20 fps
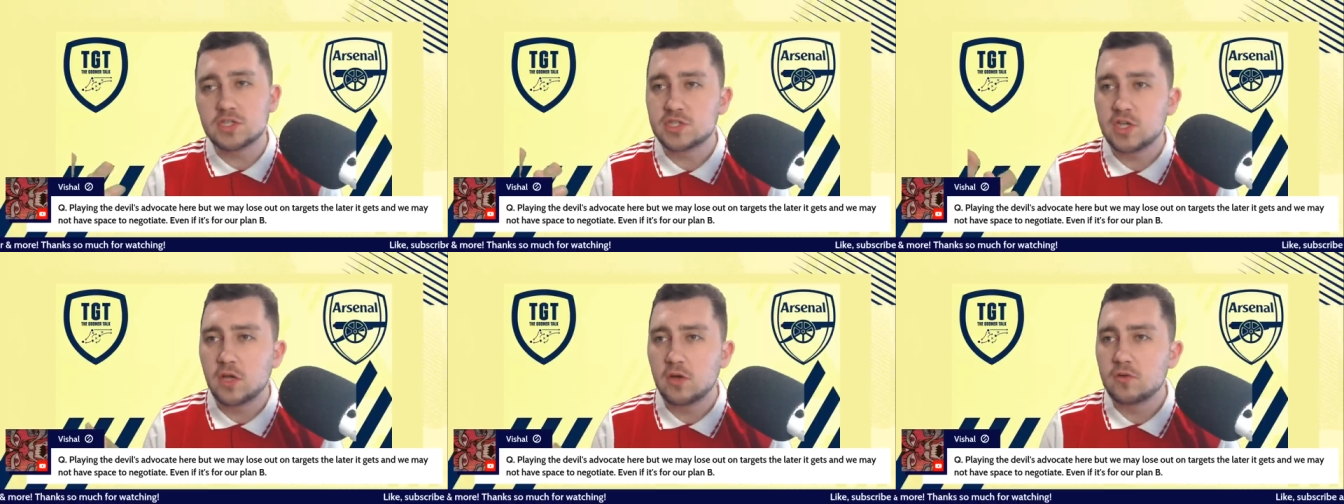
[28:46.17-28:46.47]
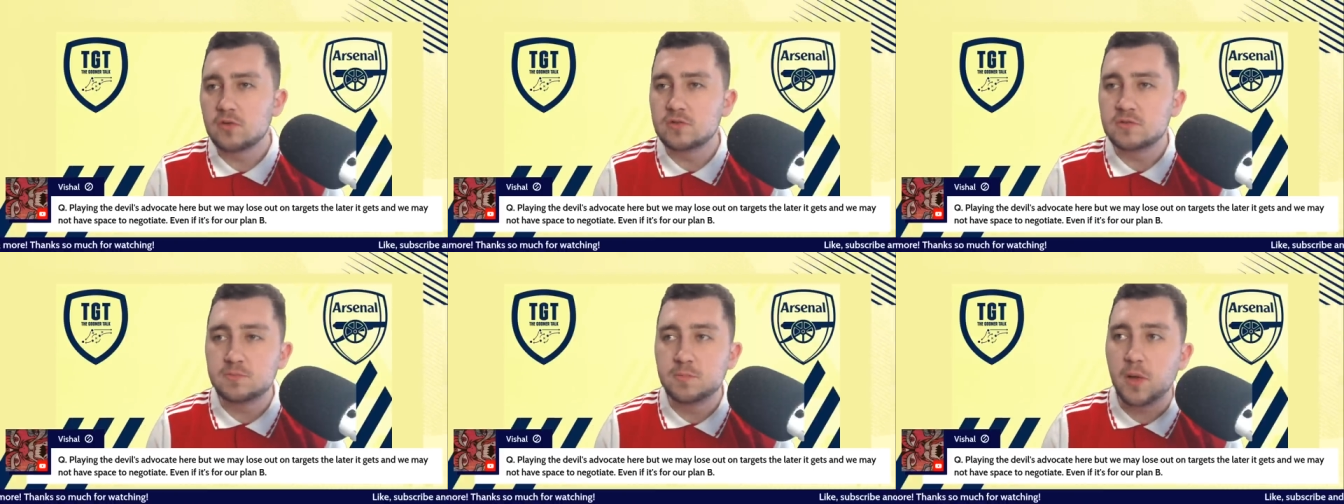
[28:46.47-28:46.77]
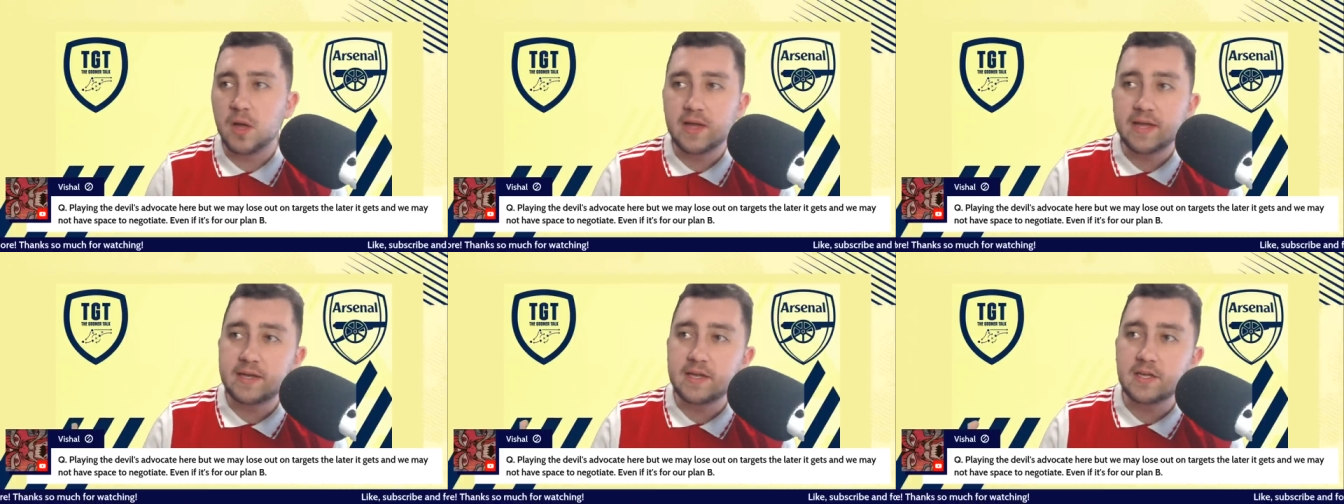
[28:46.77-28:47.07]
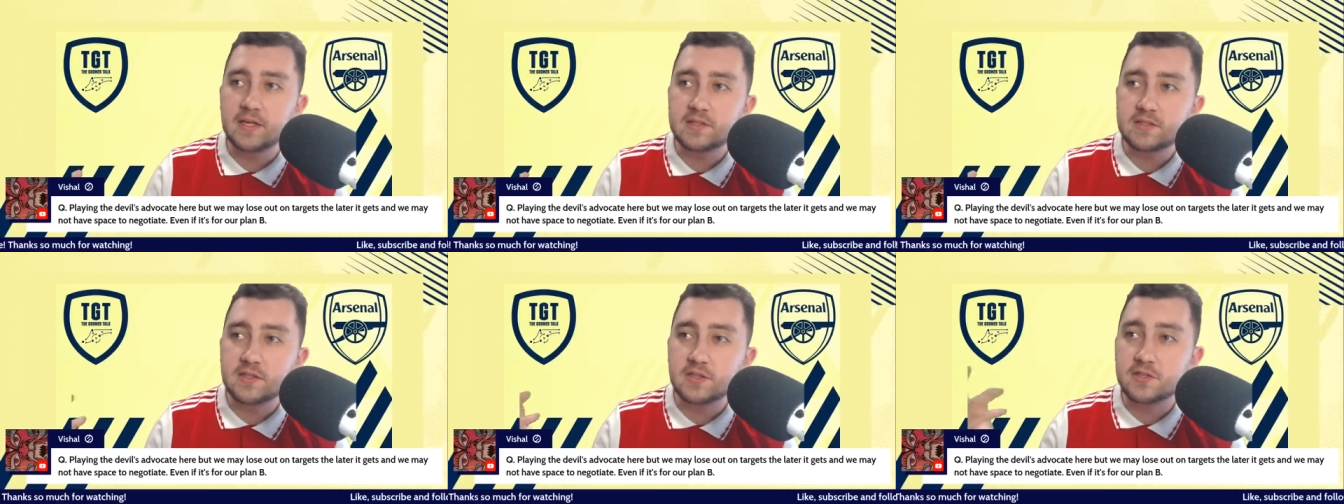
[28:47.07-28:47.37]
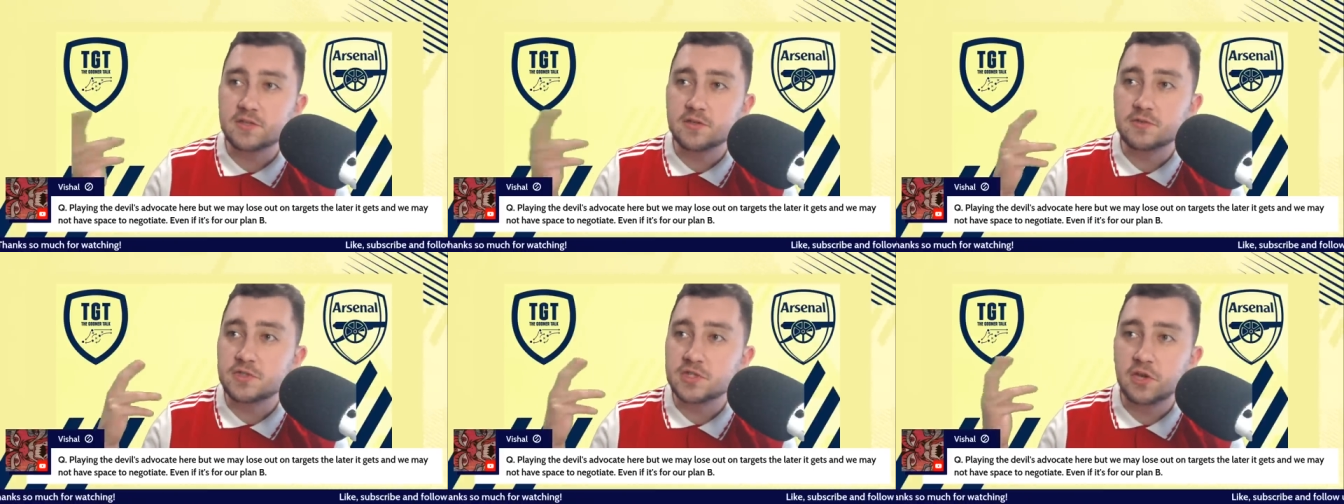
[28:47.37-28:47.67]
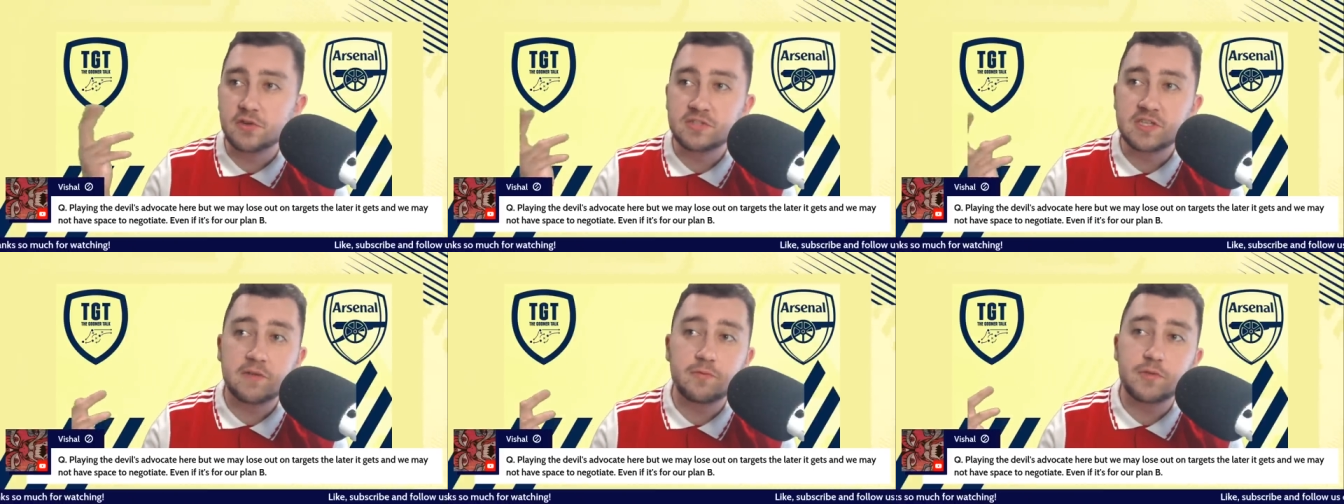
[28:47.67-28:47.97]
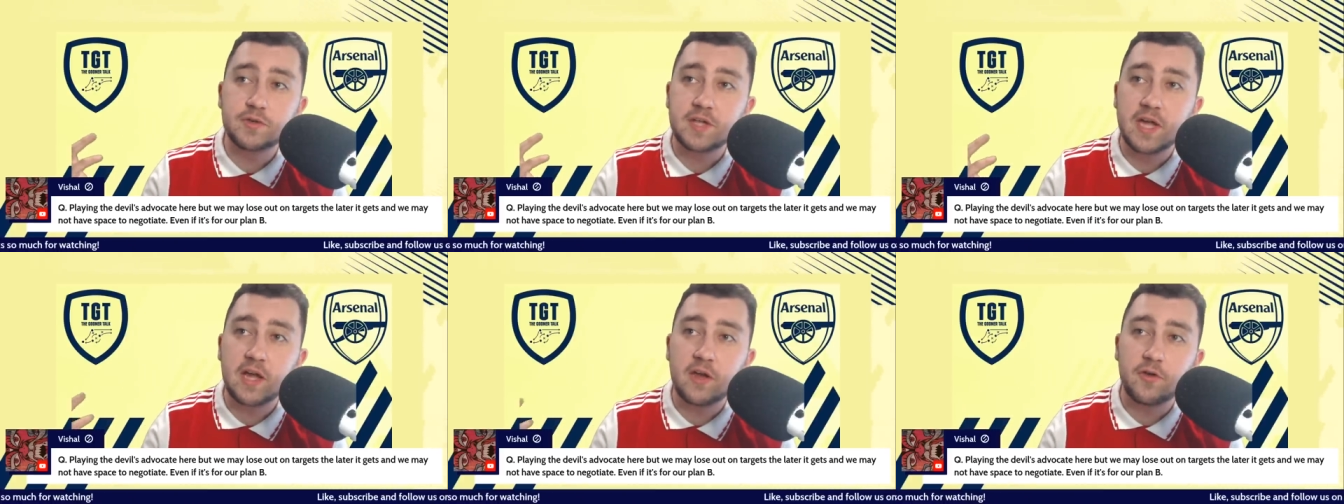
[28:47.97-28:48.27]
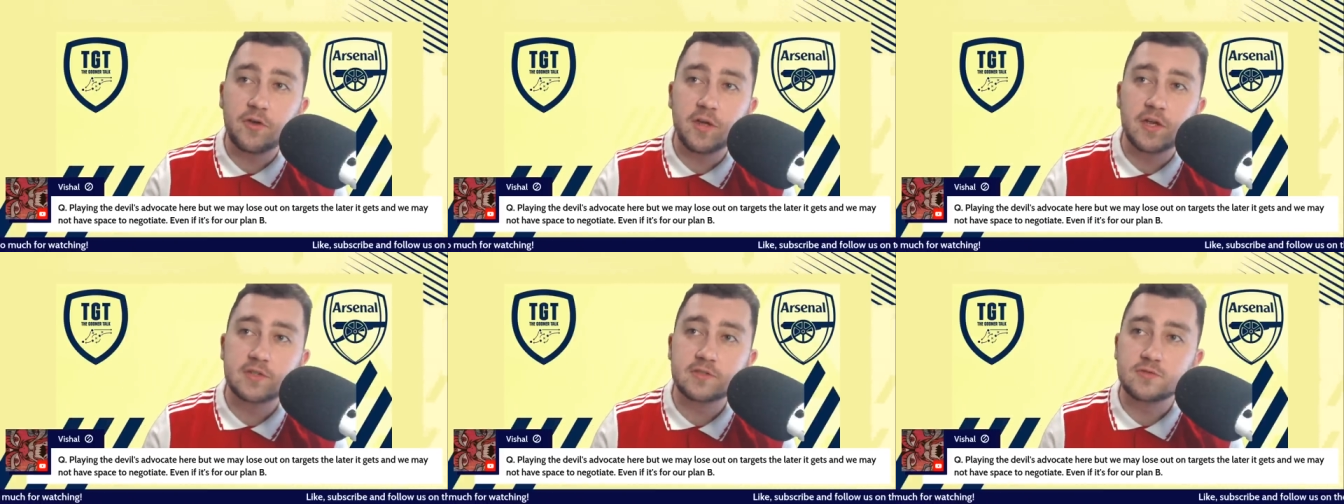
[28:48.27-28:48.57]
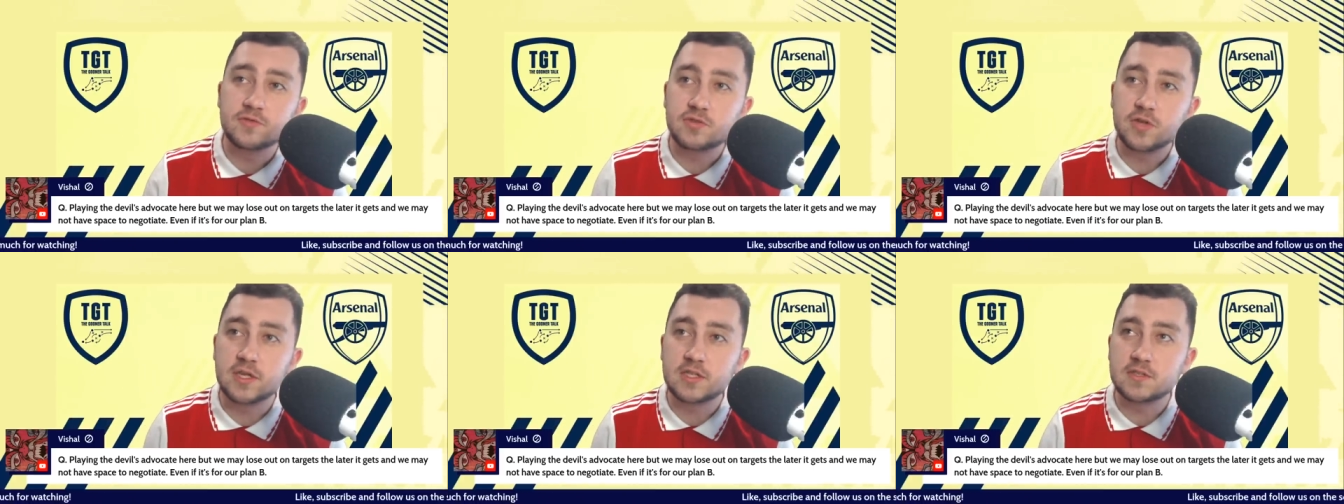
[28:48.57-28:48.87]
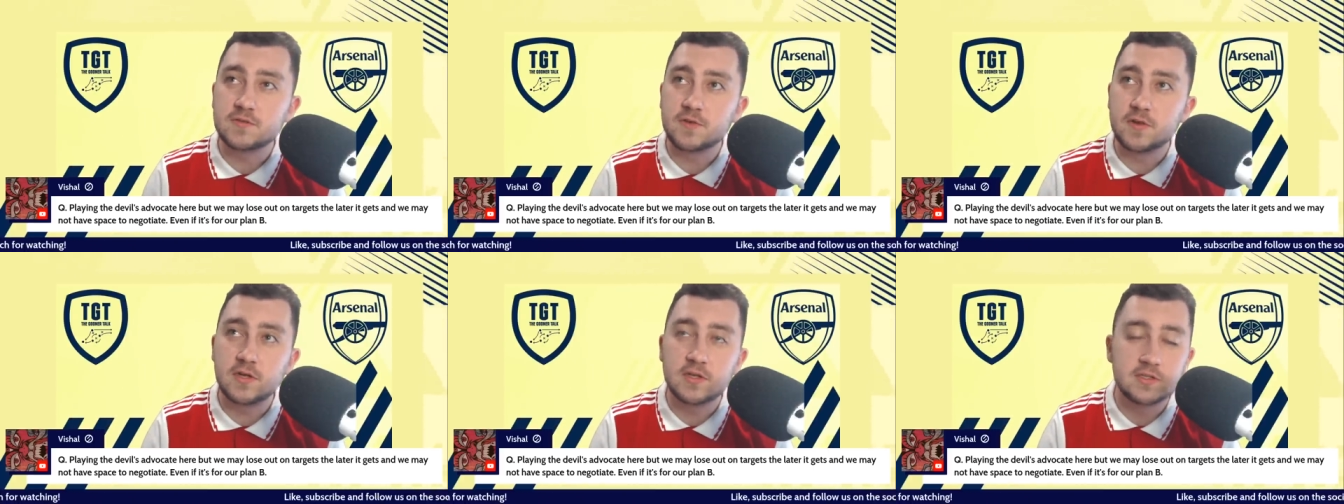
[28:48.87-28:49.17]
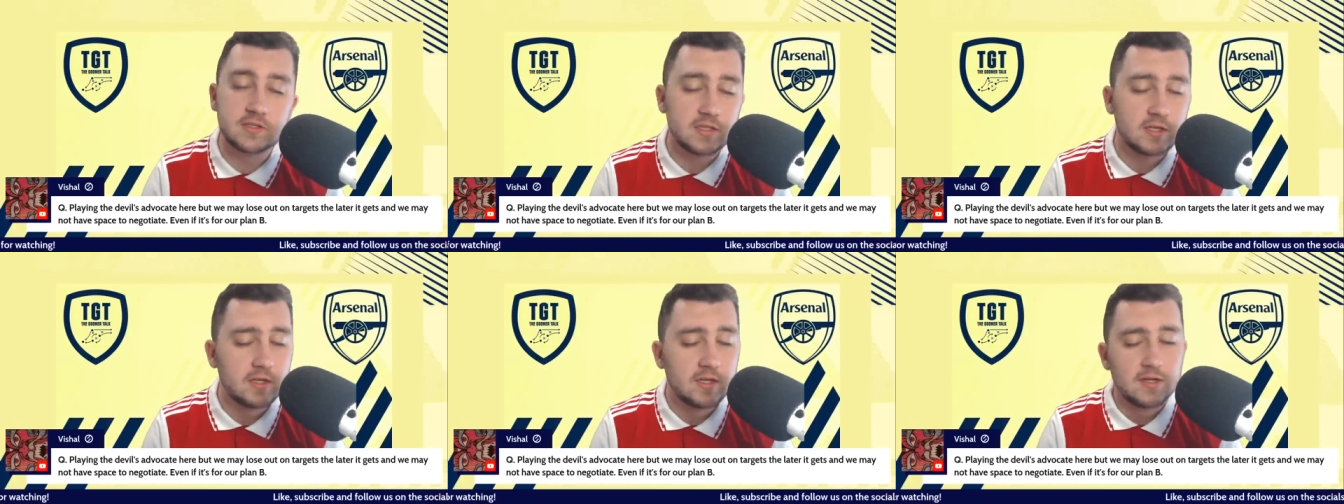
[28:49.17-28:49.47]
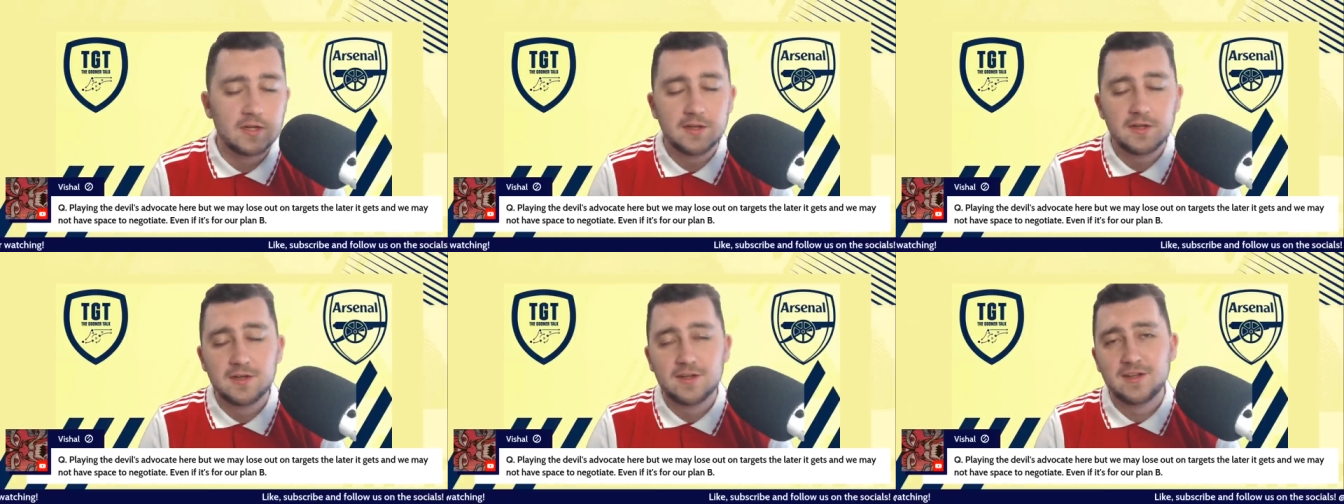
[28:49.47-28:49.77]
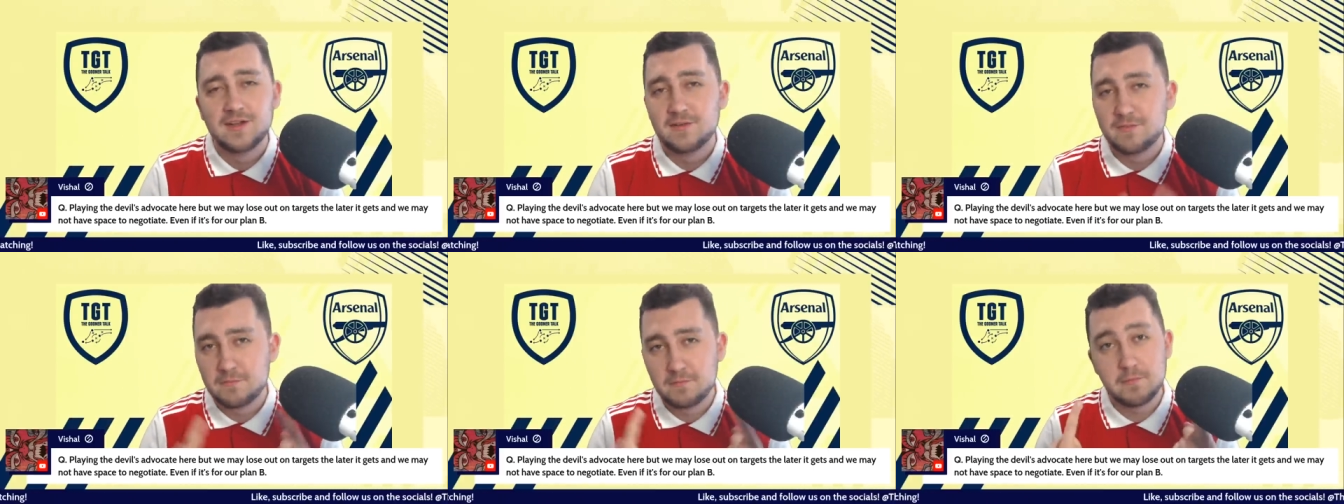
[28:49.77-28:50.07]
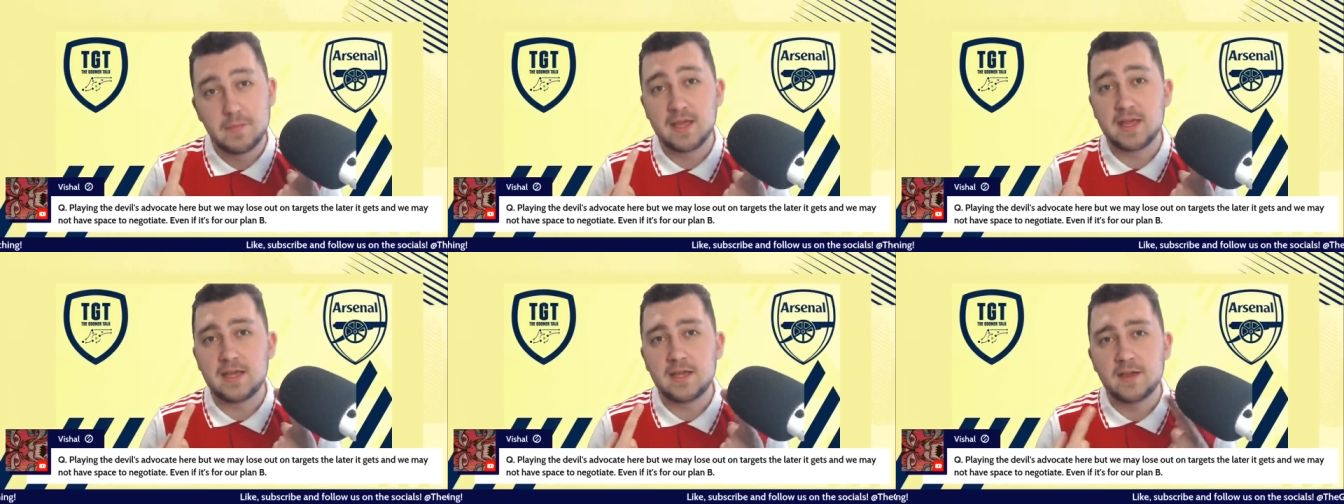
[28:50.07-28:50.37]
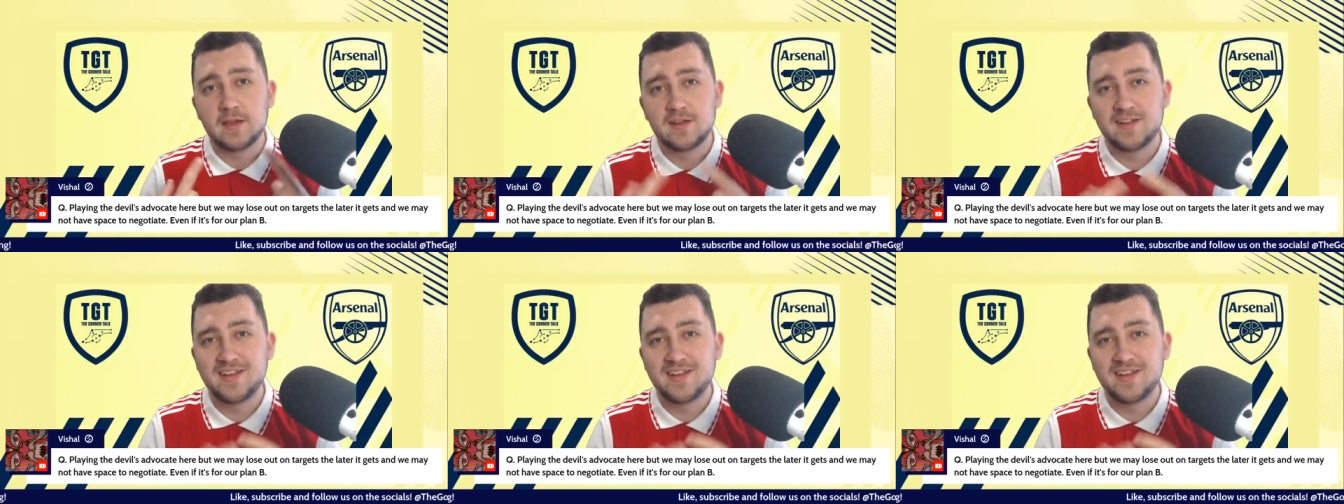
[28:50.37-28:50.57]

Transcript: shows by idiots that do shows every day on arsenal transfers me